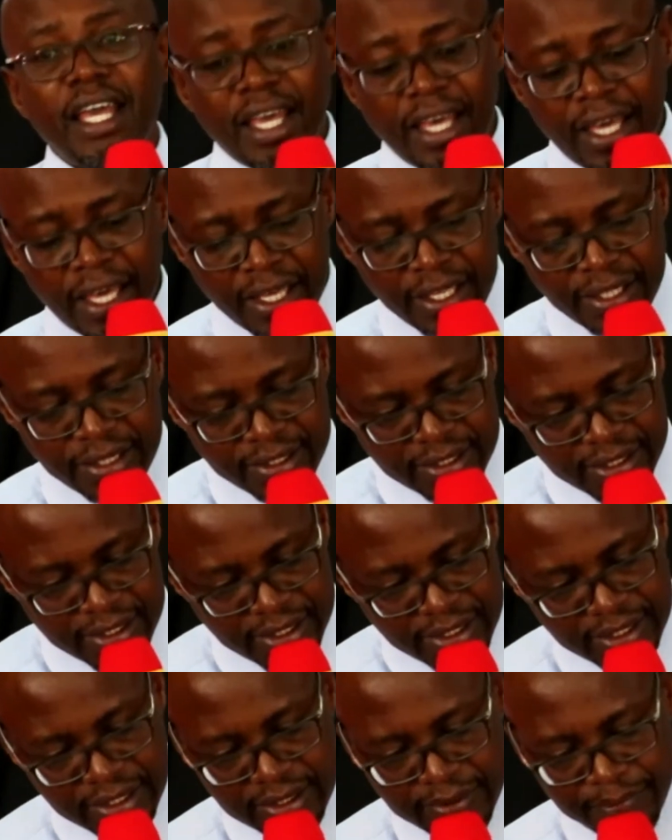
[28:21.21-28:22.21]
8.
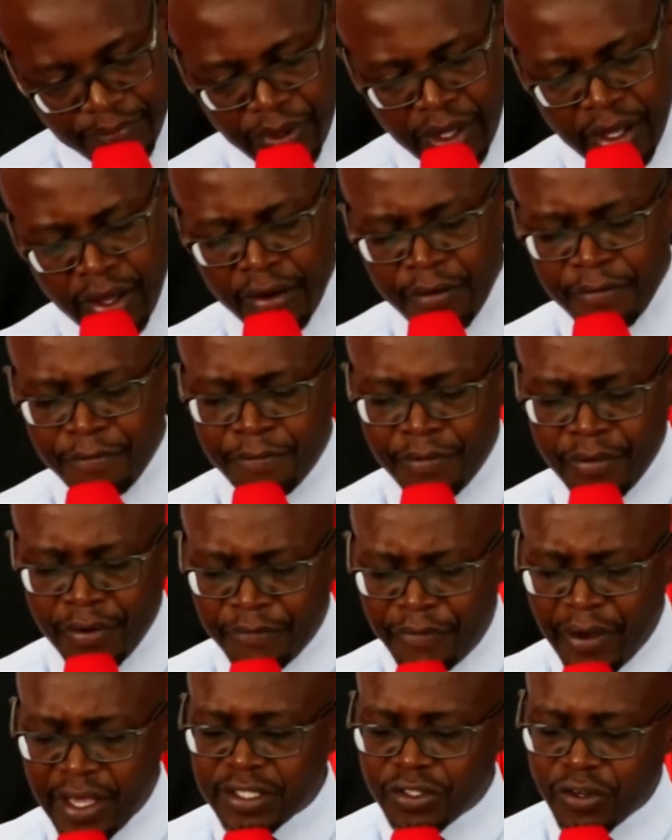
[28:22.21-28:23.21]

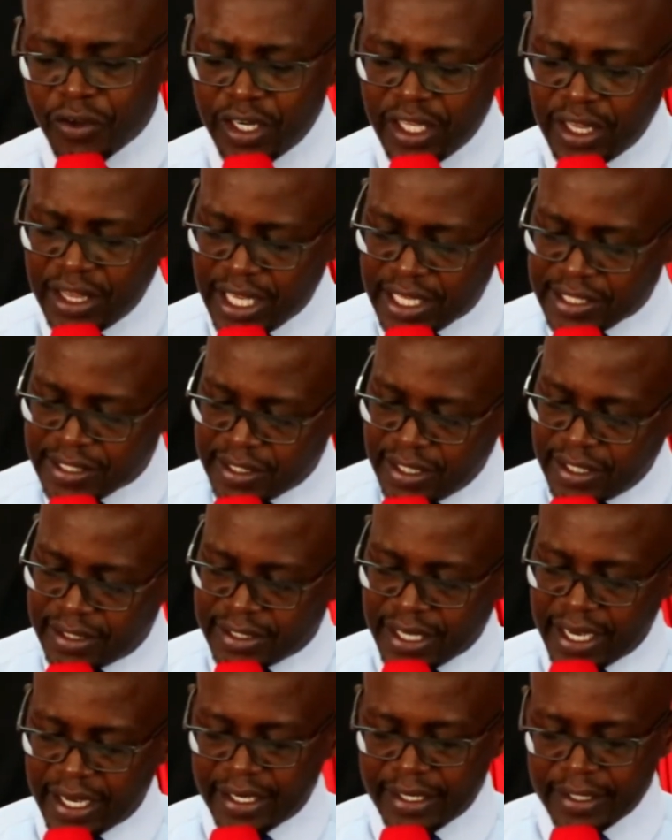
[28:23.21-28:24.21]
1 Corinthians
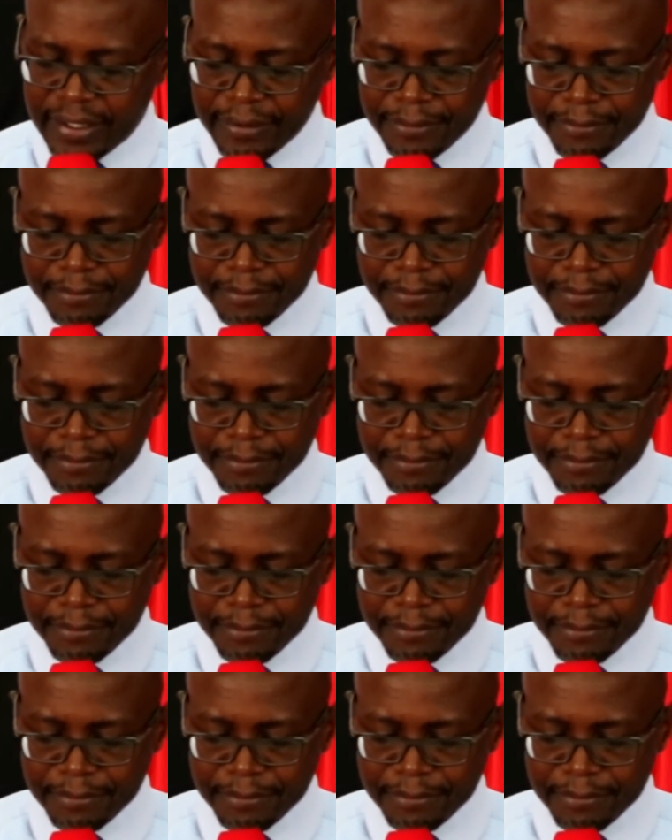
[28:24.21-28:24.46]
3.10,